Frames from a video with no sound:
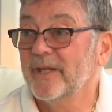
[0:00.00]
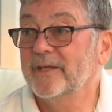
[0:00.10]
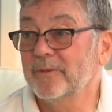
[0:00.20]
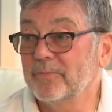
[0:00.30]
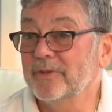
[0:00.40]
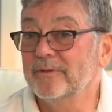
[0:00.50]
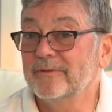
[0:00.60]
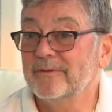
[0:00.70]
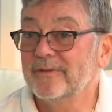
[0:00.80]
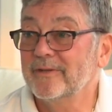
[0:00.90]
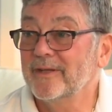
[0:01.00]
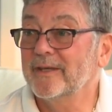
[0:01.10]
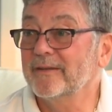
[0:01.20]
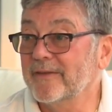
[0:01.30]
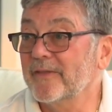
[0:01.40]
It can be,
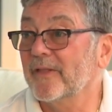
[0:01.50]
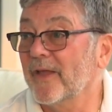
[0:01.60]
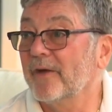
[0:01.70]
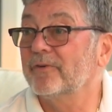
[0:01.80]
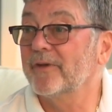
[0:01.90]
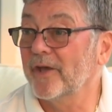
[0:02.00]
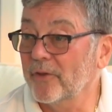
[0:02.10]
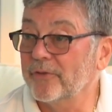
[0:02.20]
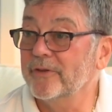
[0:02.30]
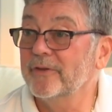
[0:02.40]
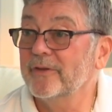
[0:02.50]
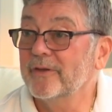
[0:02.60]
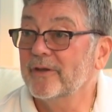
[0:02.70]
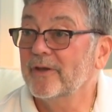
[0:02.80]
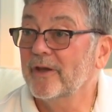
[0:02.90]
it can take the life of a healthy
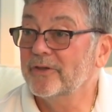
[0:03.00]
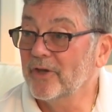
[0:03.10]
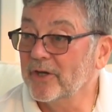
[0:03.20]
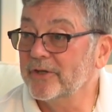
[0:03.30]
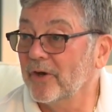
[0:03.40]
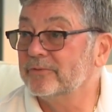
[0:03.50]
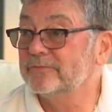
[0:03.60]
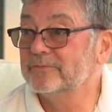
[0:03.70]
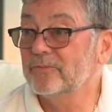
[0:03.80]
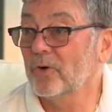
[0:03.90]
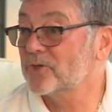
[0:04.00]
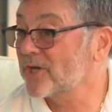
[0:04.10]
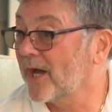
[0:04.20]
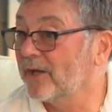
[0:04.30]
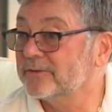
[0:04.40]
young adult or
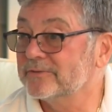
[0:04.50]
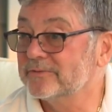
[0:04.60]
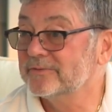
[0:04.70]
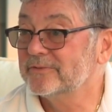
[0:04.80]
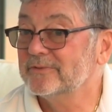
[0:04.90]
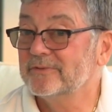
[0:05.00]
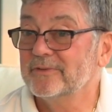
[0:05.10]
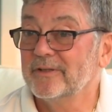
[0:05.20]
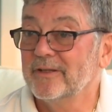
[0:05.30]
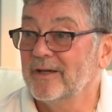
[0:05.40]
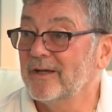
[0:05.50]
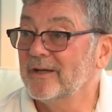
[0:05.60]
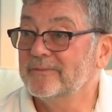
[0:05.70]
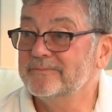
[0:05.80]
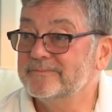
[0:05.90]
child.
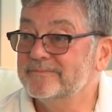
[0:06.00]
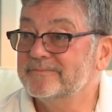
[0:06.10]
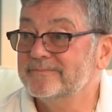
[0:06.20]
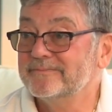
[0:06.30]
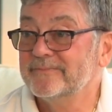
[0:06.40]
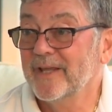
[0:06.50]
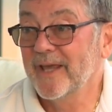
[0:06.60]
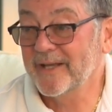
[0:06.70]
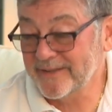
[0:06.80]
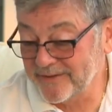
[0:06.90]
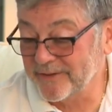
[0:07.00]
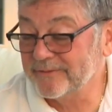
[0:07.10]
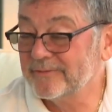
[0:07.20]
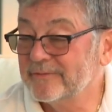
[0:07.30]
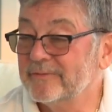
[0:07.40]
Um, and it did.
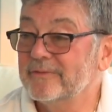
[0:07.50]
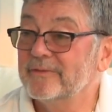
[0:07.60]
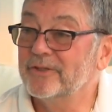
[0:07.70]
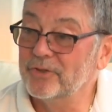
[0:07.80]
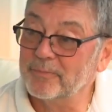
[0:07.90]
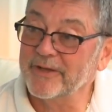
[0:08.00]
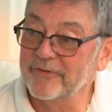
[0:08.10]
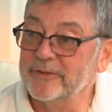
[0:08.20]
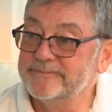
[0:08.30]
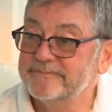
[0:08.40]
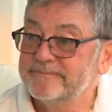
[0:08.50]
It took my son.